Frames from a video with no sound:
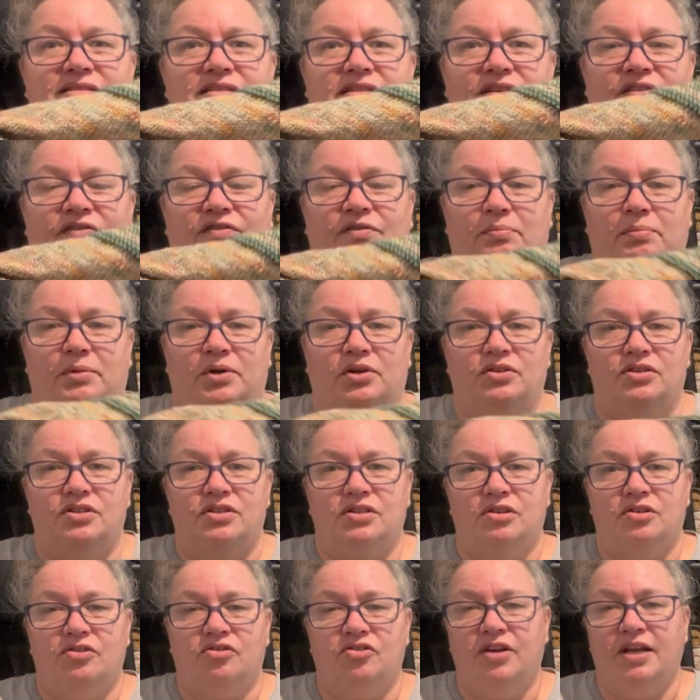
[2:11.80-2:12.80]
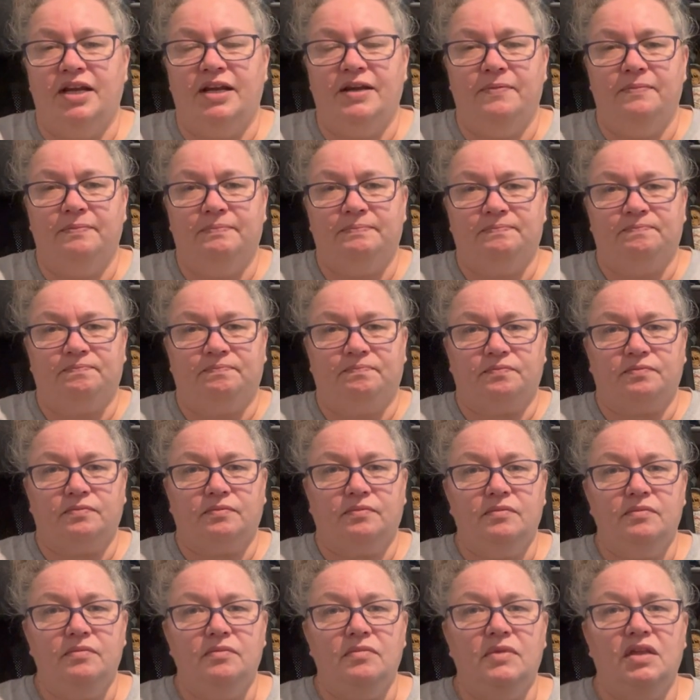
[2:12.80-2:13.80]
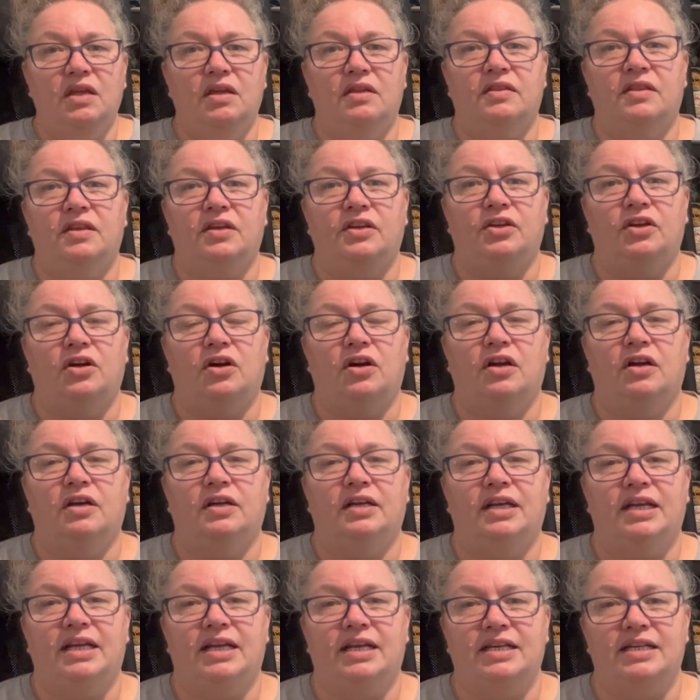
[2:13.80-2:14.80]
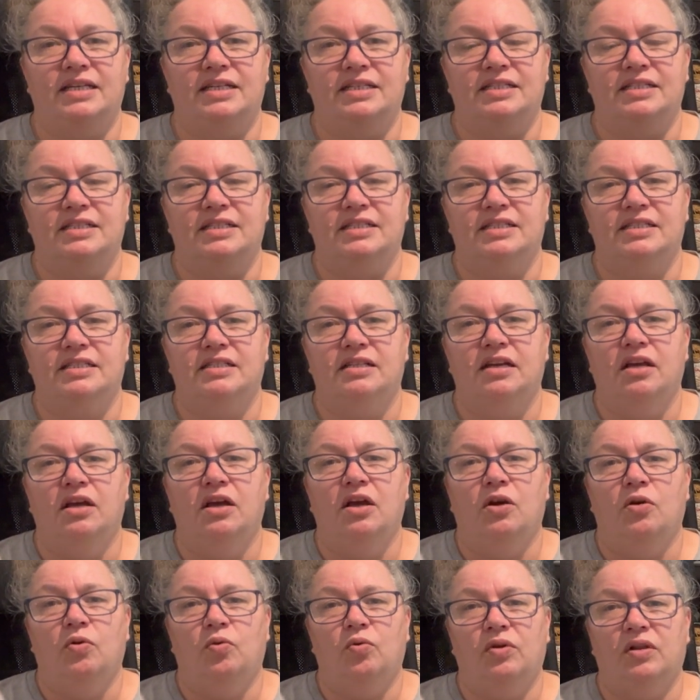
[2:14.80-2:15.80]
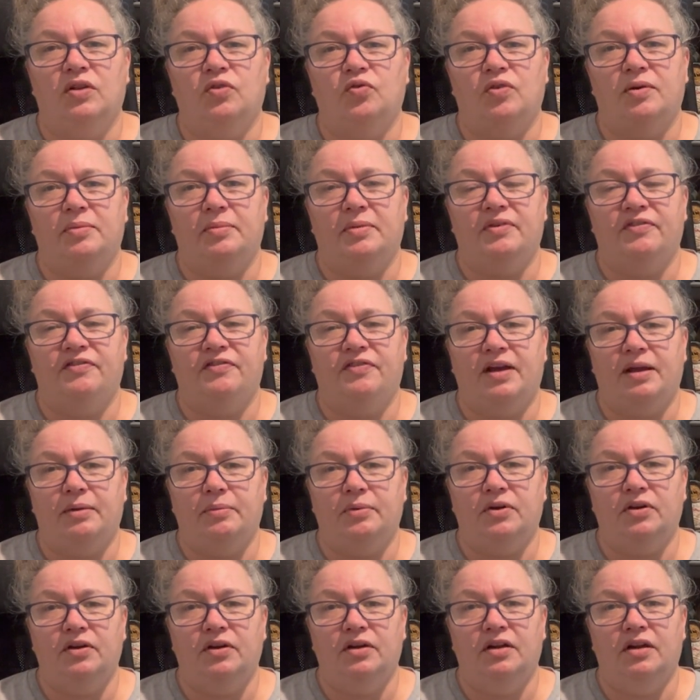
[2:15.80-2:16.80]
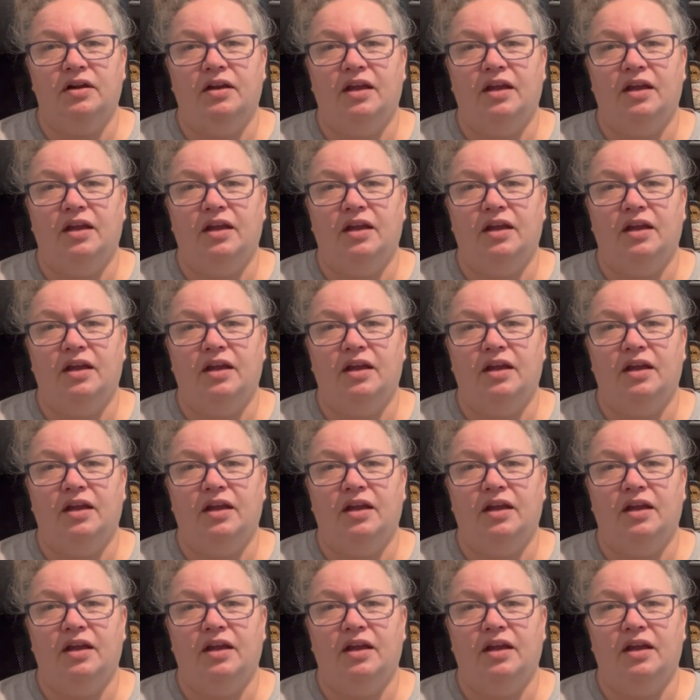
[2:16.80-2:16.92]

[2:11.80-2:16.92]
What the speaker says: of Birch Tree. The yarn is Wool and Women fiber,